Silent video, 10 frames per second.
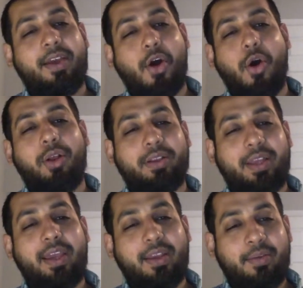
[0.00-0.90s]
all
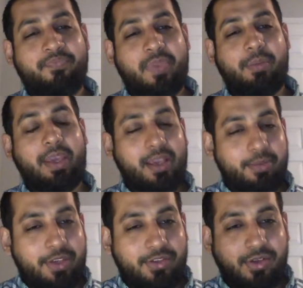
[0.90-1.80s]
night, making
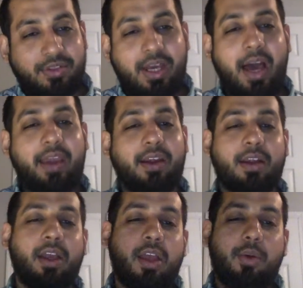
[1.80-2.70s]
me so
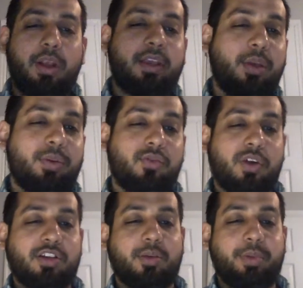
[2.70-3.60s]
tired while he was
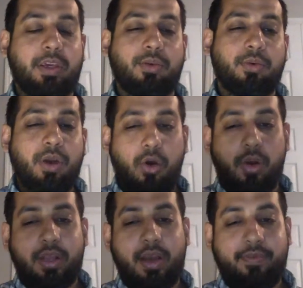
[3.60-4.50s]
worshipping you. Oh
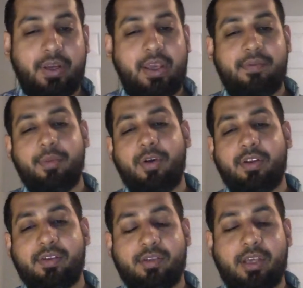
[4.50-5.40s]
Allah, forgive him
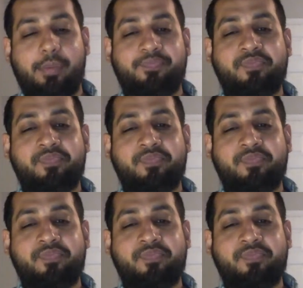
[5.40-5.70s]
on this day.